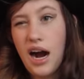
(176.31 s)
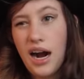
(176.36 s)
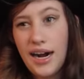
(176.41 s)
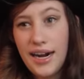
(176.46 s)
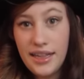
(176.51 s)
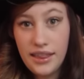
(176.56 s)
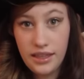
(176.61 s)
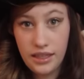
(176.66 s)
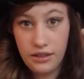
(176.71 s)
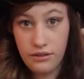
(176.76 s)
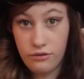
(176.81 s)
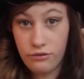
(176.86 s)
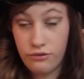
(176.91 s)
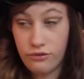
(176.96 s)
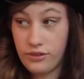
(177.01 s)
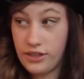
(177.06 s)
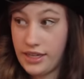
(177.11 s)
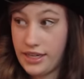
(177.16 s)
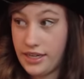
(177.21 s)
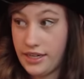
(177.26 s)
I
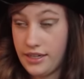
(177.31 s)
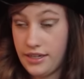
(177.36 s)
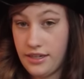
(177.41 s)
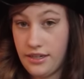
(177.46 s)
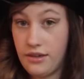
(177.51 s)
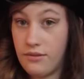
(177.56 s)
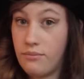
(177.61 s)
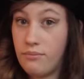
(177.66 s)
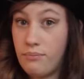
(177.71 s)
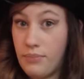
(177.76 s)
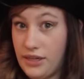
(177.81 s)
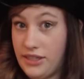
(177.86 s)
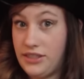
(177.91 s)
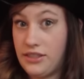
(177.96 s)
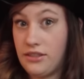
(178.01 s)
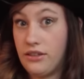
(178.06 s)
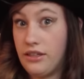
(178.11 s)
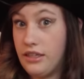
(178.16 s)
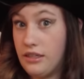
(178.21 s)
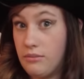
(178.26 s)
live in
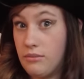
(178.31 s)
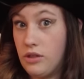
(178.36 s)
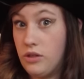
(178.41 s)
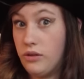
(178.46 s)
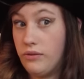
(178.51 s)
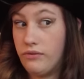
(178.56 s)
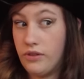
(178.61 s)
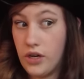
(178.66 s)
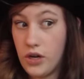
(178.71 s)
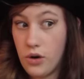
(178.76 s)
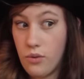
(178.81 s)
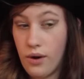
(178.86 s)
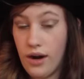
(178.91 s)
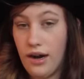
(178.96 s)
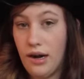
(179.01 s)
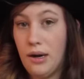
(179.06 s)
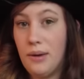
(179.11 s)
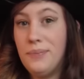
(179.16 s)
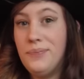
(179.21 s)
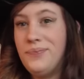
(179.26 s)
basically the middle of
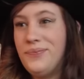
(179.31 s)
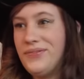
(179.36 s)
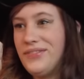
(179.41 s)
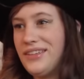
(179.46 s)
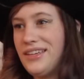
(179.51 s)
nowhere.